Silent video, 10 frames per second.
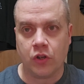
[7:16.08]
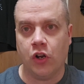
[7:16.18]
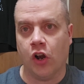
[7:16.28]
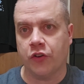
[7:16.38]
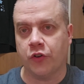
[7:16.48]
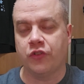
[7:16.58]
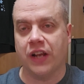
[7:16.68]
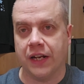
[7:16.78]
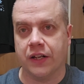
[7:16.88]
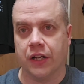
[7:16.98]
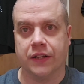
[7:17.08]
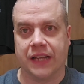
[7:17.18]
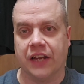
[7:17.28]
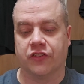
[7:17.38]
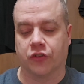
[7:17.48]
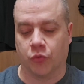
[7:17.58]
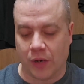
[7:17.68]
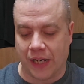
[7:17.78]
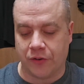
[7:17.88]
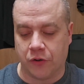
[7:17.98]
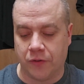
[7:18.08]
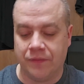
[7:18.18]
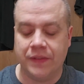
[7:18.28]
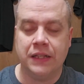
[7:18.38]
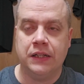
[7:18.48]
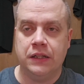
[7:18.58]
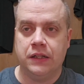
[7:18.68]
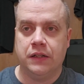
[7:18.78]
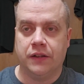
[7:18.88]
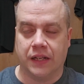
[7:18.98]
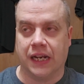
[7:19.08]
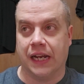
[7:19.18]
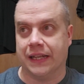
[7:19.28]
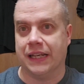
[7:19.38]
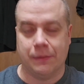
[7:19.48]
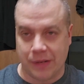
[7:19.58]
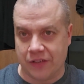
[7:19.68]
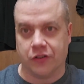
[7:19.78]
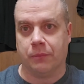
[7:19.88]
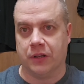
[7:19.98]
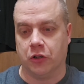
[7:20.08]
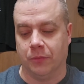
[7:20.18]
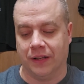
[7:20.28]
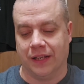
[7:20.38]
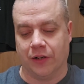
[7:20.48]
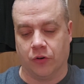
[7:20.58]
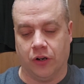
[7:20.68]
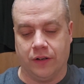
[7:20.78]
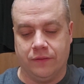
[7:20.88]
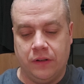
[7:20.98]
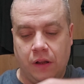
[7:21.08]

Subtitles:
Arthur's got a gun thanks to Randall, the guy that he beats up a little bit later on.